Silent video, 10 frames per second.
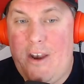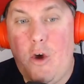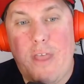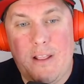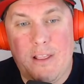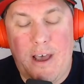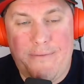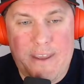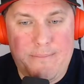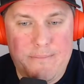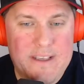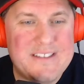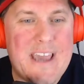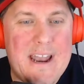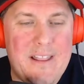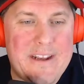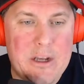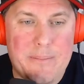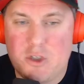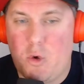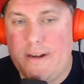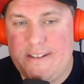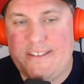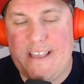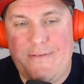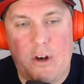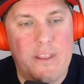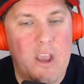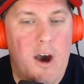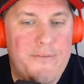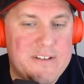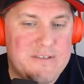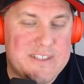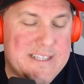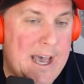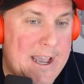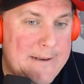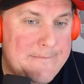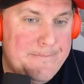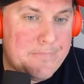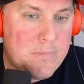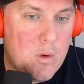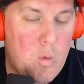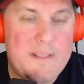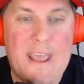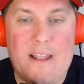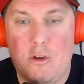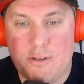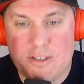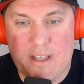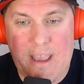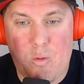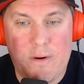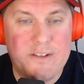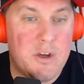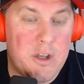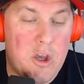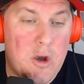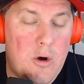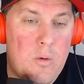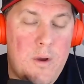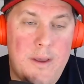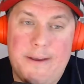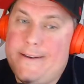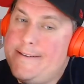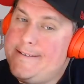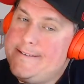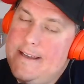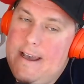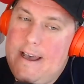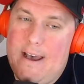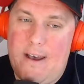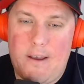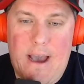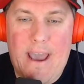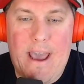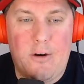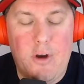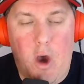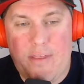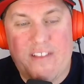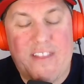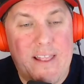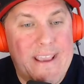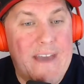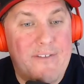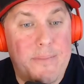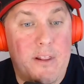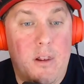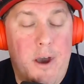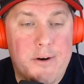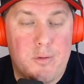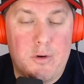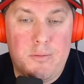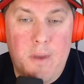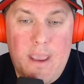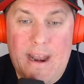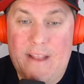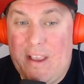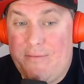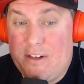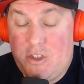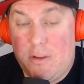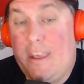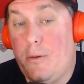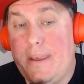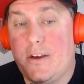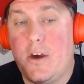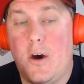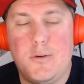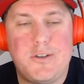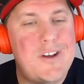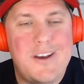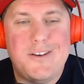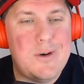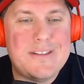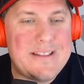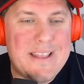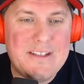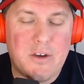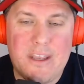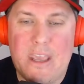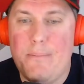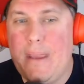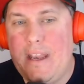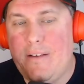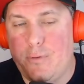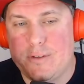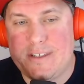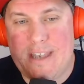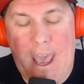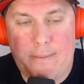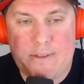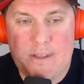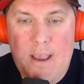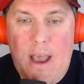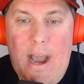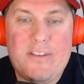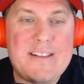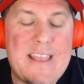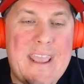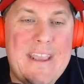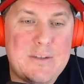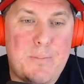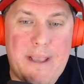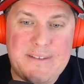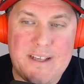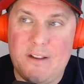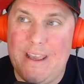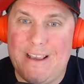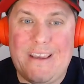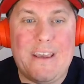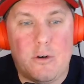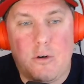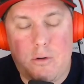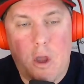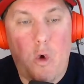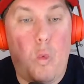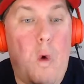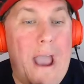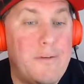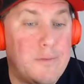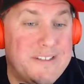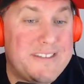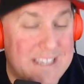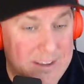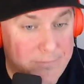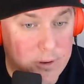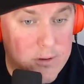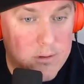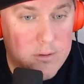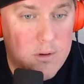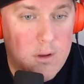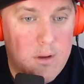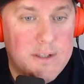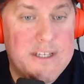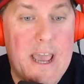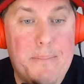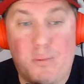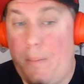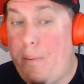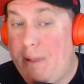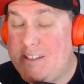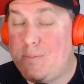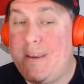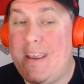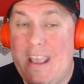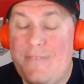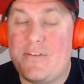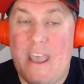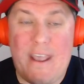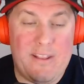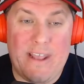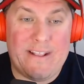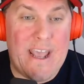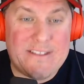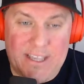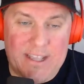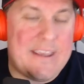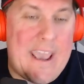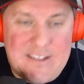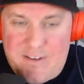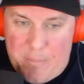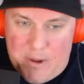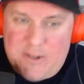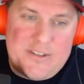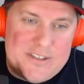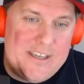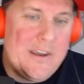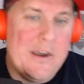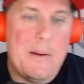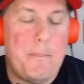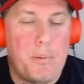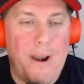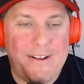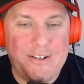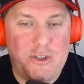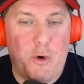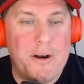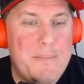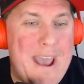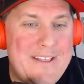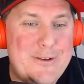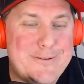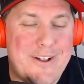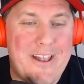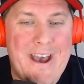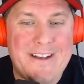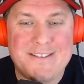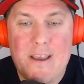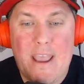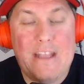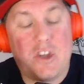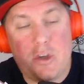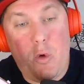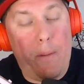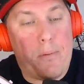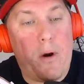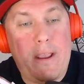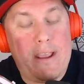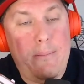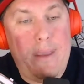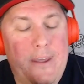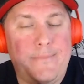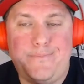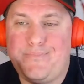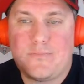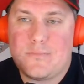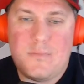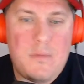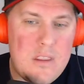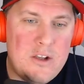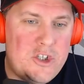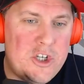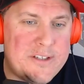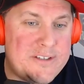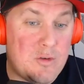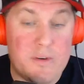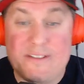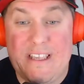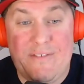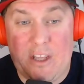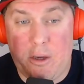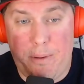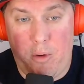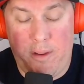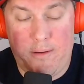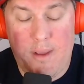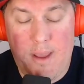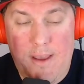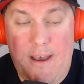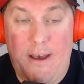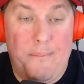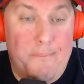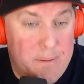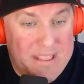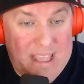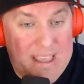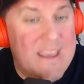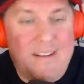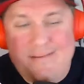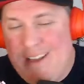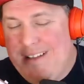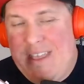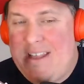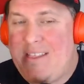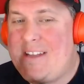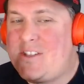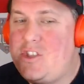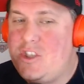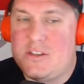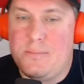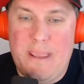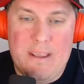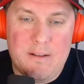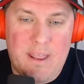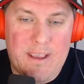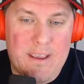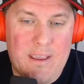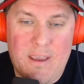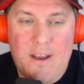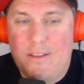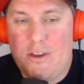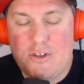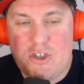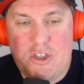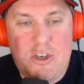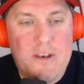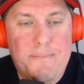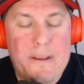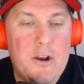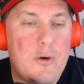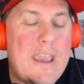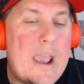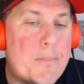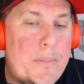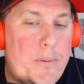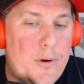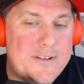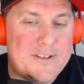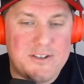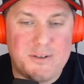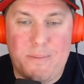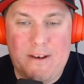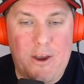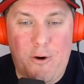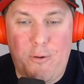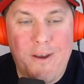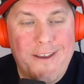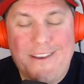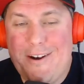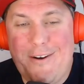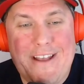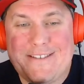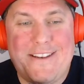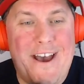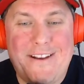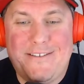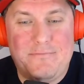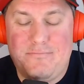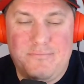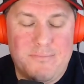I know they love him. He's kind of like number 27 on the offensive side. What that looks like, where he's going to go uh, I, I don't know. I think they like having him in the locker room, and I think eventually he'll be a coach. Do I think that he's going to get meaningful snaps? I think that he is basically a Kittle wide receiver type replacement. If that, uh, like, that's it. In case of emergency, break Jordan Matthews' glass, and so you would bring in just as a receiving component. Um, but again, that that's just me. Like, a, eh, there's been no camp reports. There's been no, you know, that's not